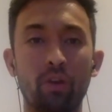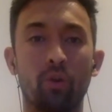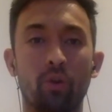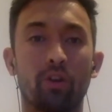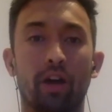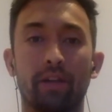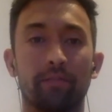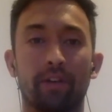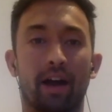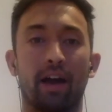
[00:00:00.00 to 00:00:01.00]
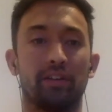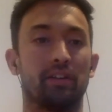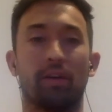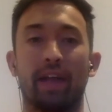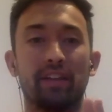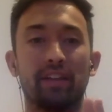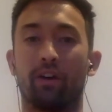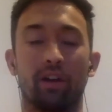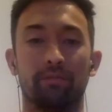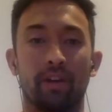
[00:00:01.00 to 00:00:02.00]
or kind of uh, you know any
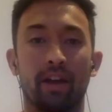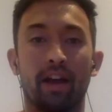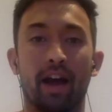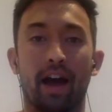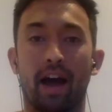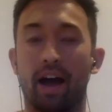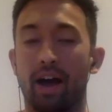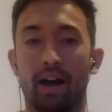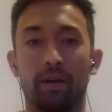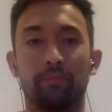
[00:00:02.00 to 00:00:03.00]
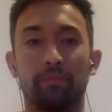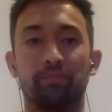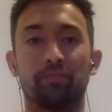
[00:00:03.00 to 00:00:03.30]
kind of uh,